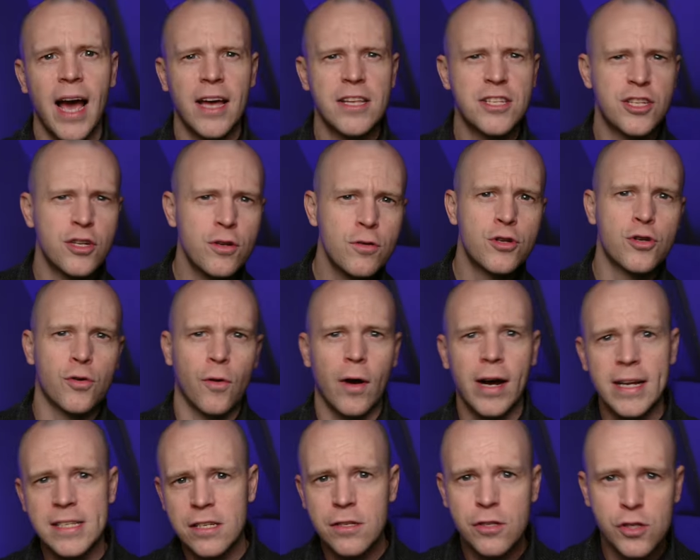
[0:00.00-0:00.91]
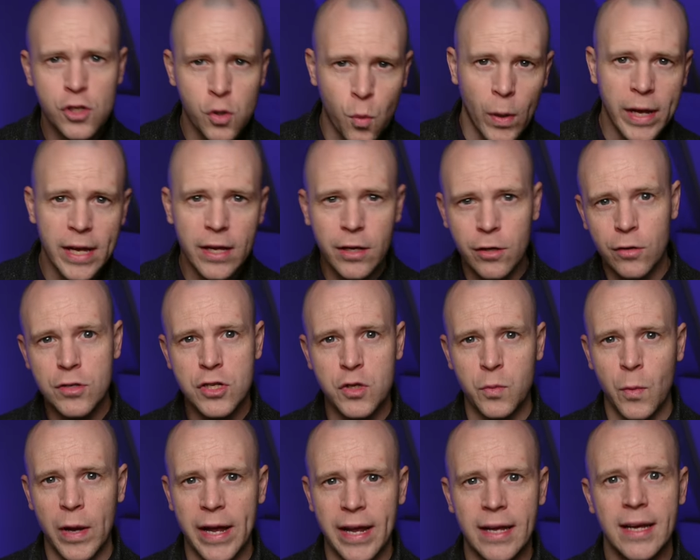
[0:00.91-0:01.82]
as you try to tweak your
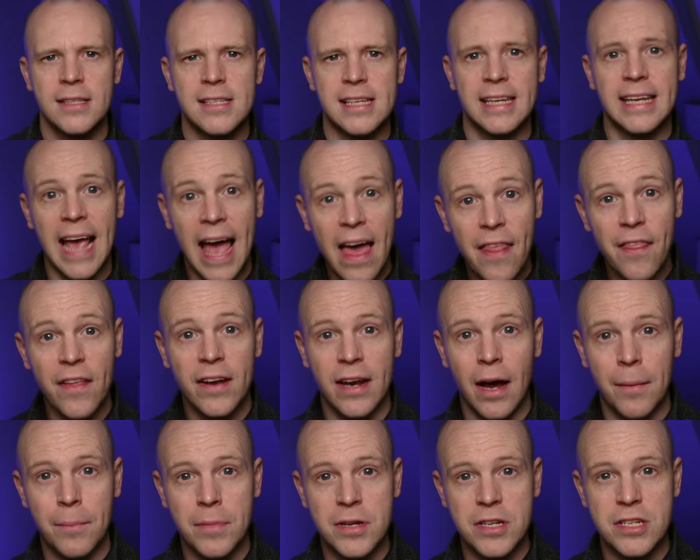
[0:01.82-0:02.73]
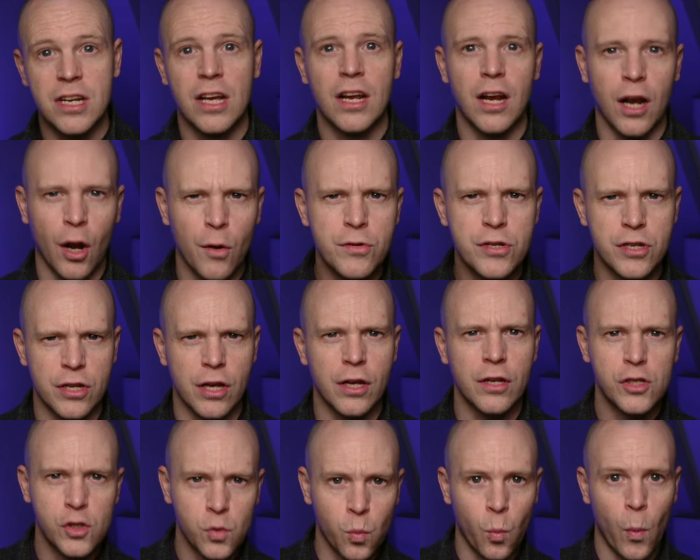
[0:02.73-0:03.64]
swing to get the numbers
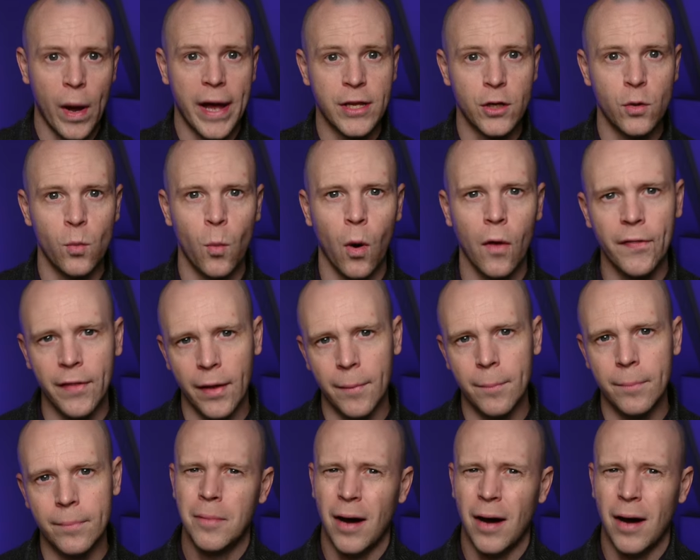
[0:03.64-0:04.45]
closer to where you want them.